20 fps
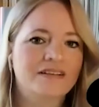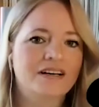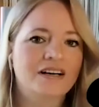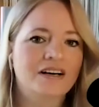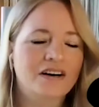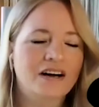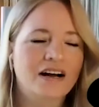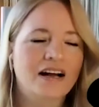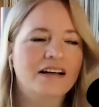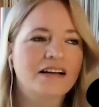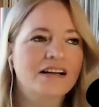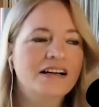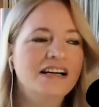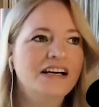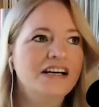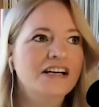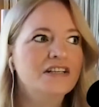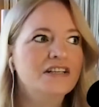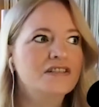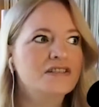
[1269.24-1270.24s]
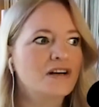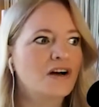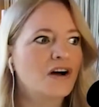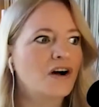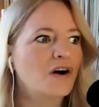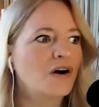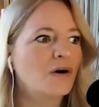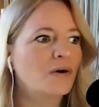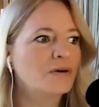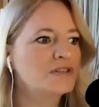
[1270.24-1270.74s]
All right.
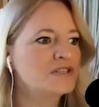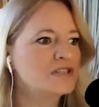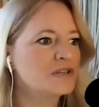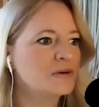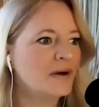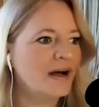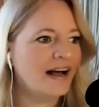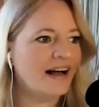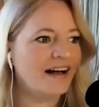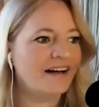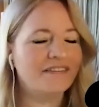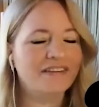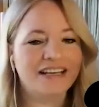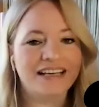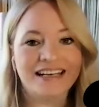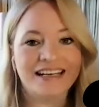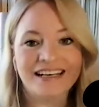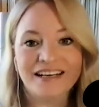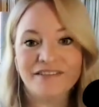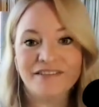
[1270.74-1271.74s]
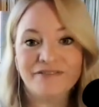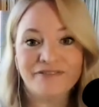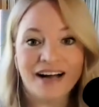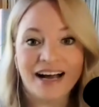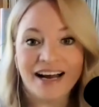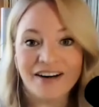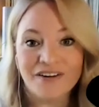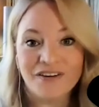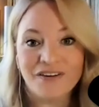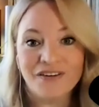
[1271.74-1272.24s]
So, do you have any
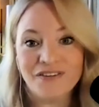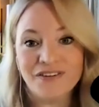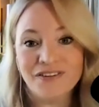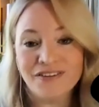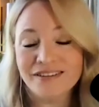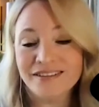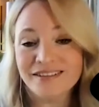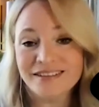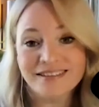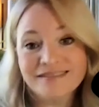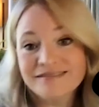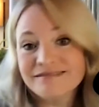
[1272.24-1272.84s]
final